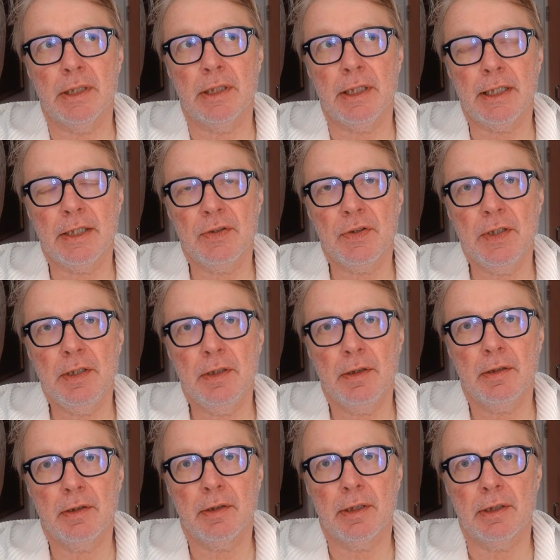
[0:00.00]
I could see
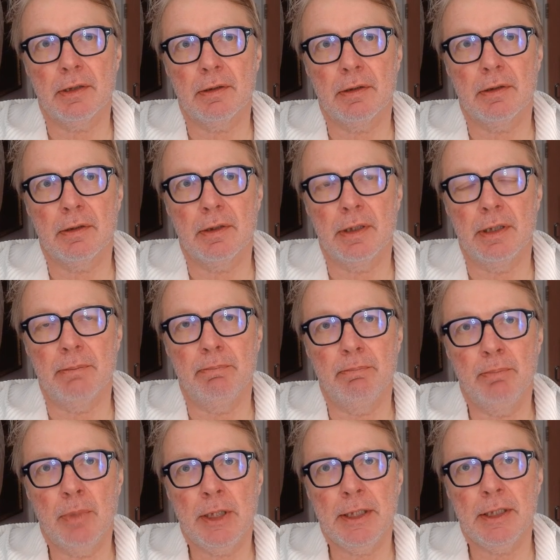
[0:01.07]
that it
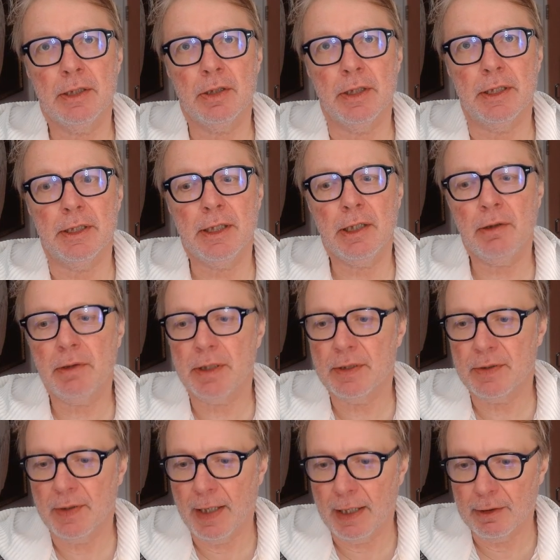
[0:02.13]
might
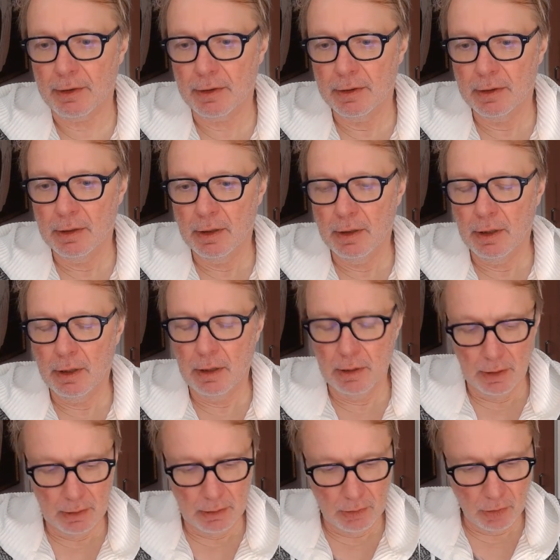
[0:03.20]
encourage that.
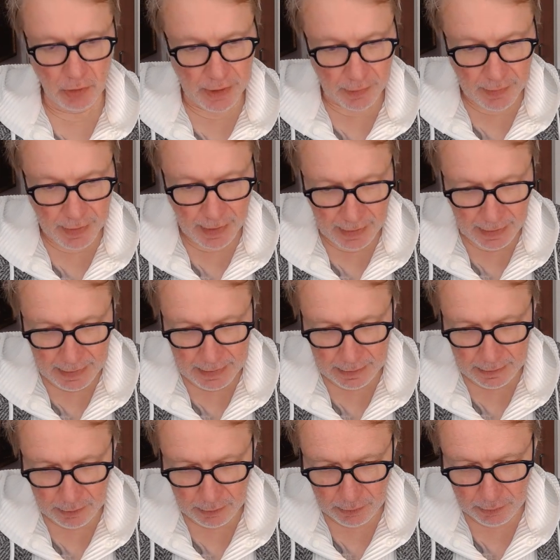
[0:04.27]
On the other
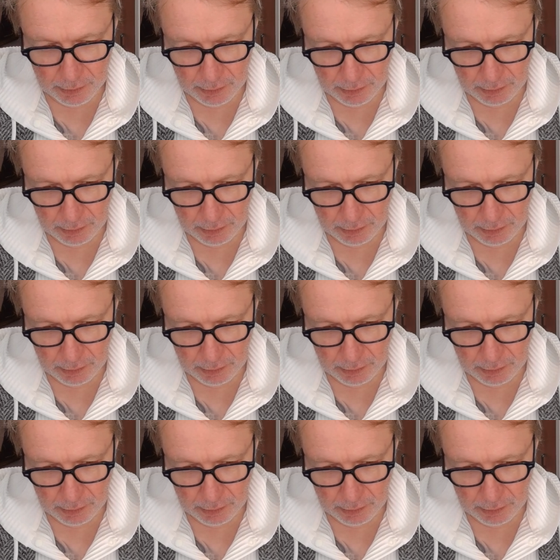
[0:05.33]
hand,